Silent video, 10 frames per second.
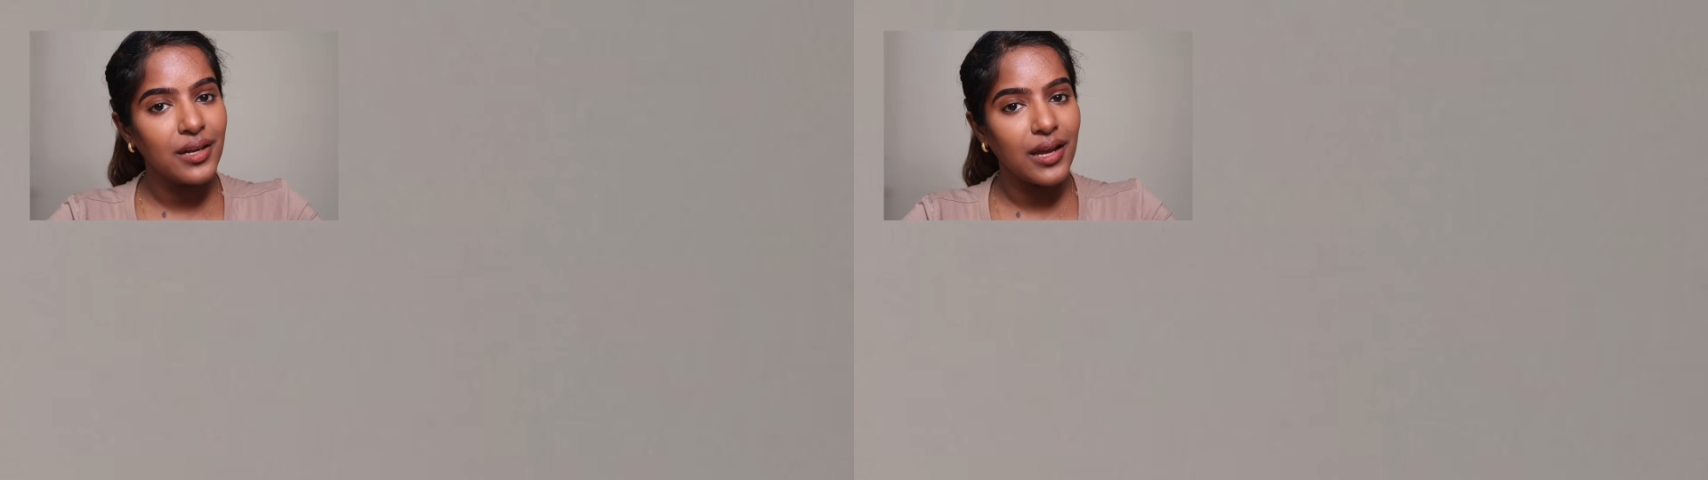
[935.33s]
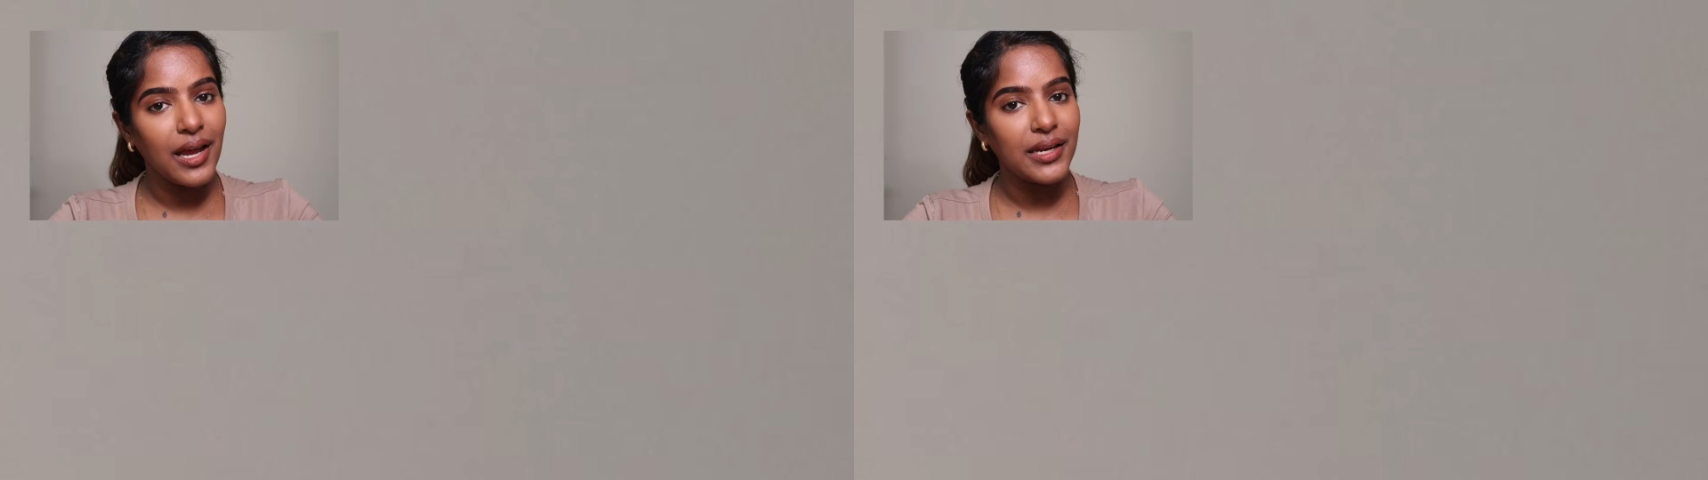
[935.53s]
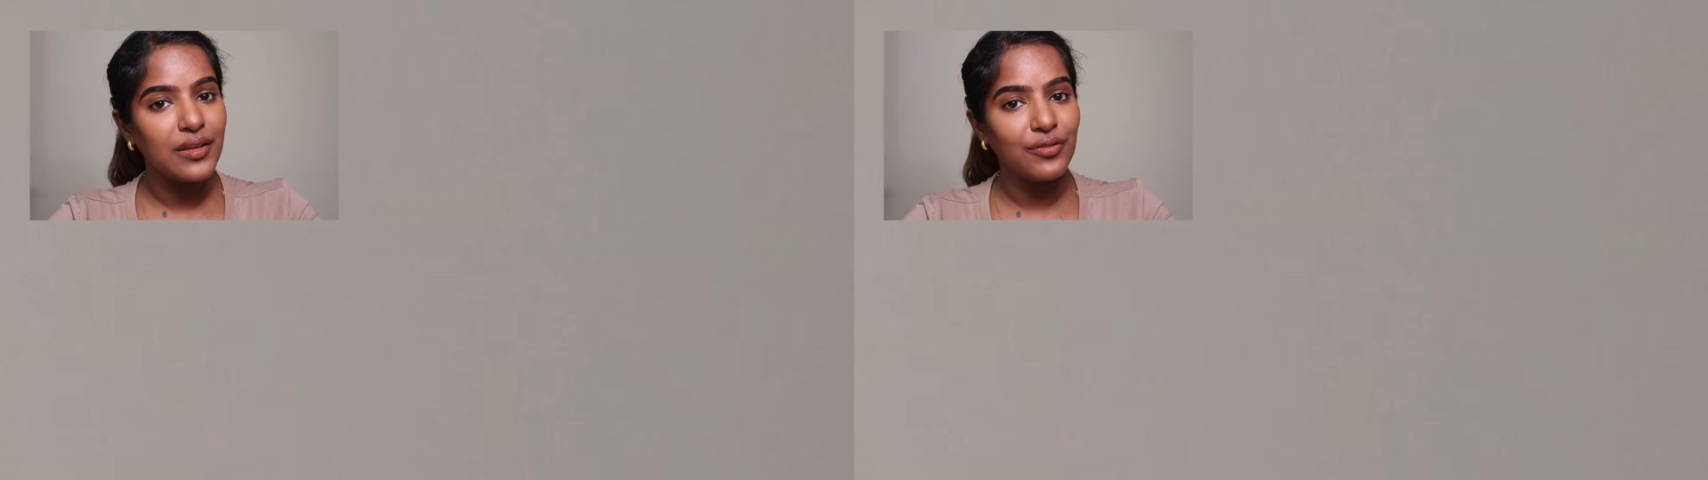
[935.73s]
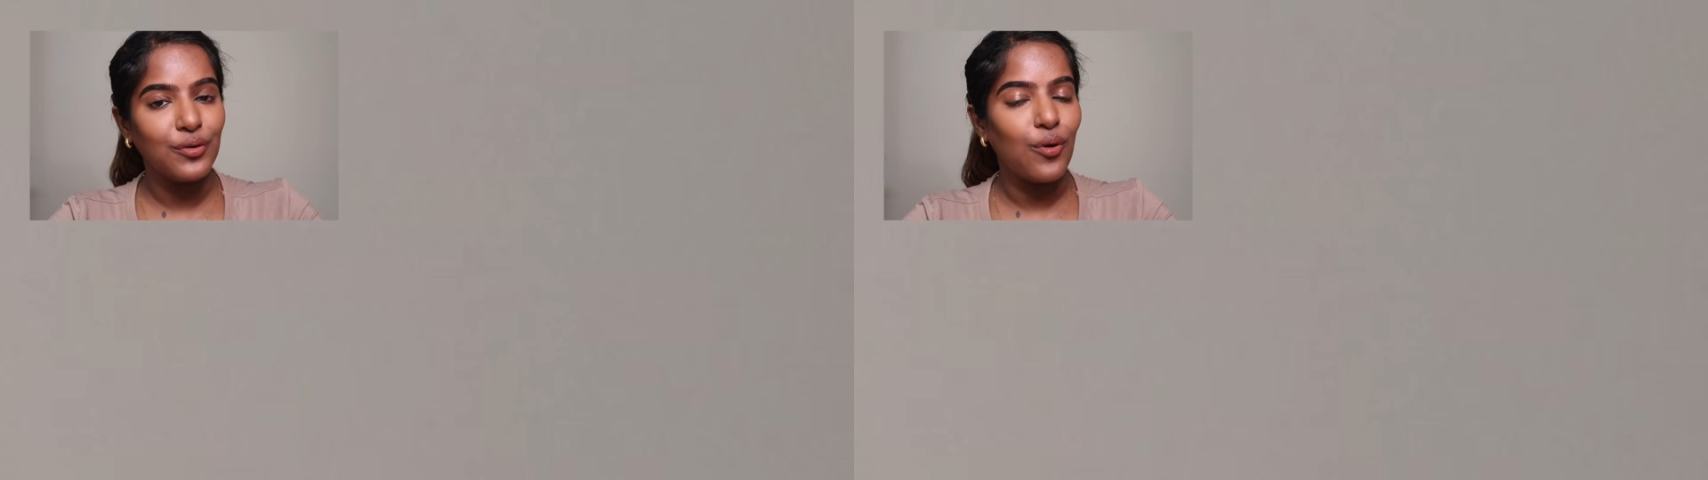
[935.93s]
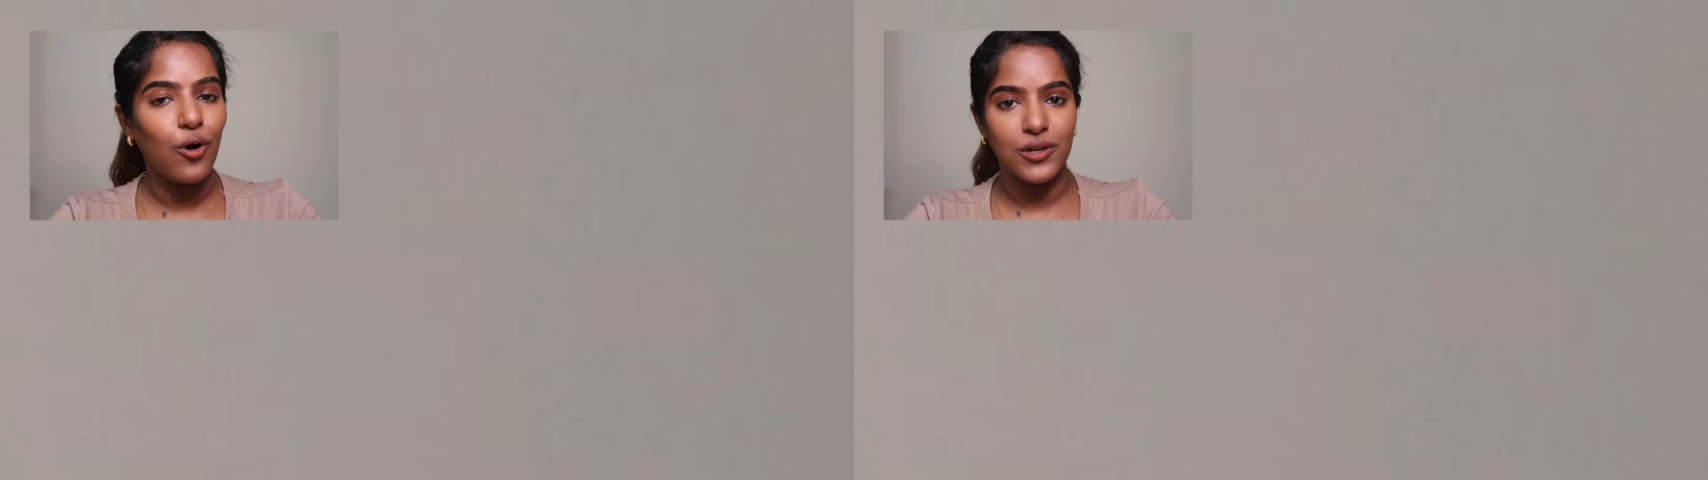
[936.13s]
And if
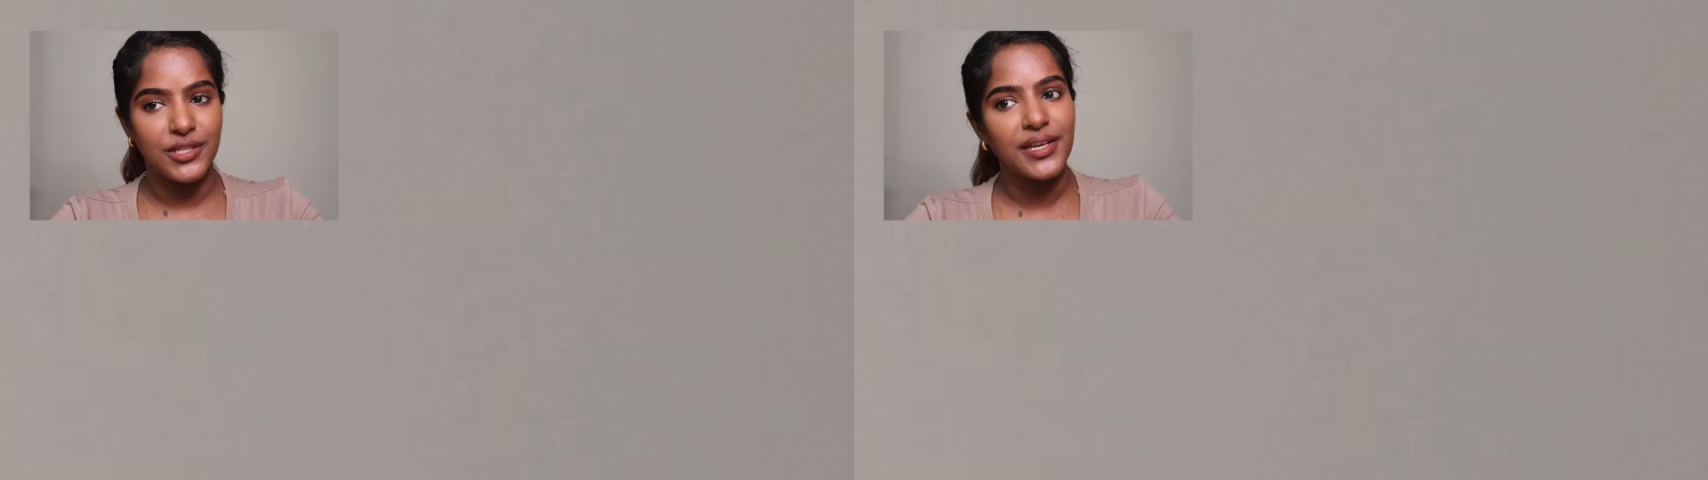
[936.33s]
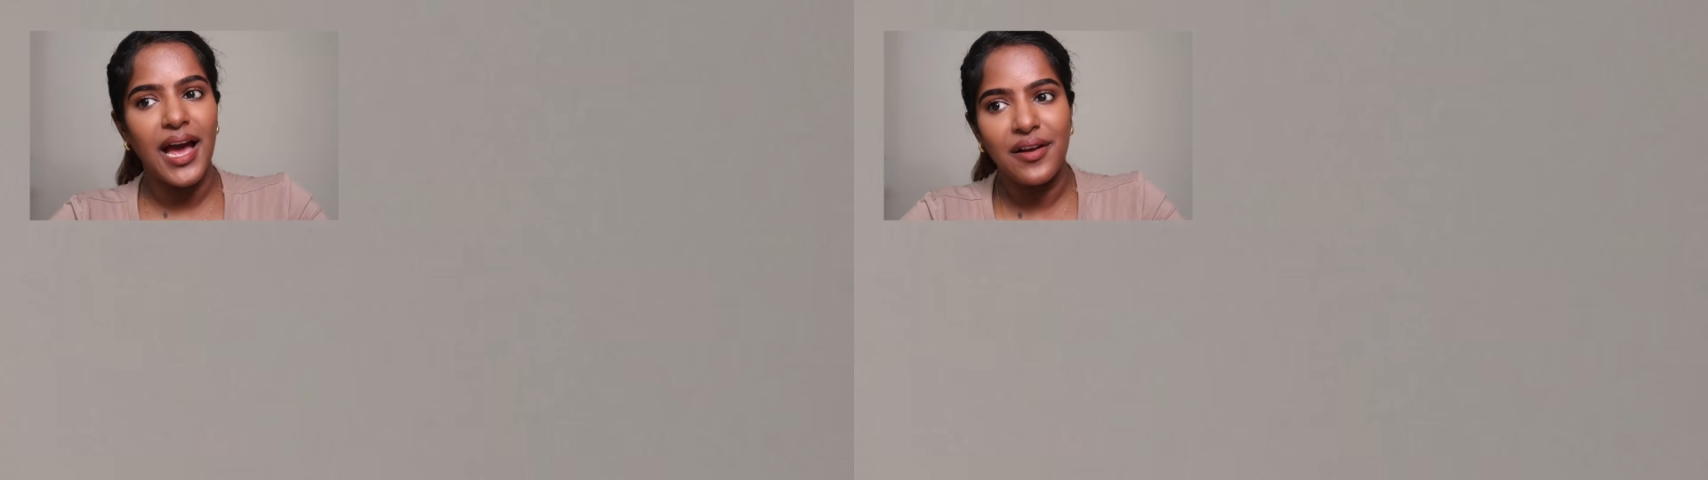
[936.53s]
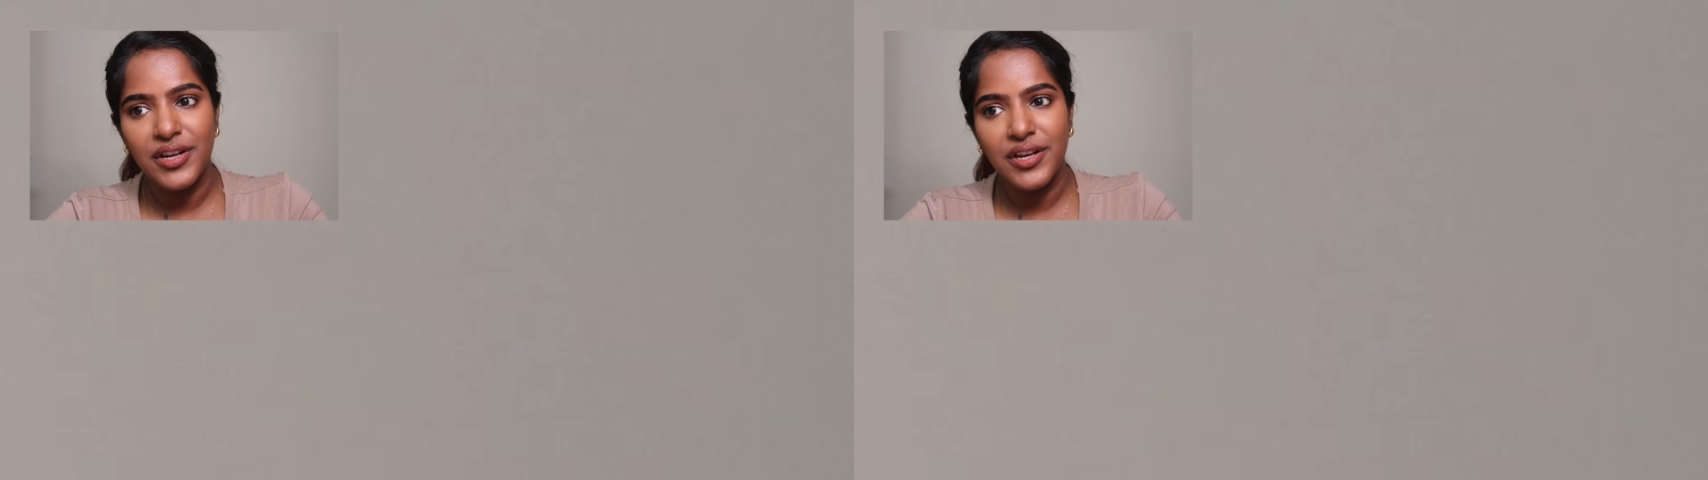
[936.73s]
you already have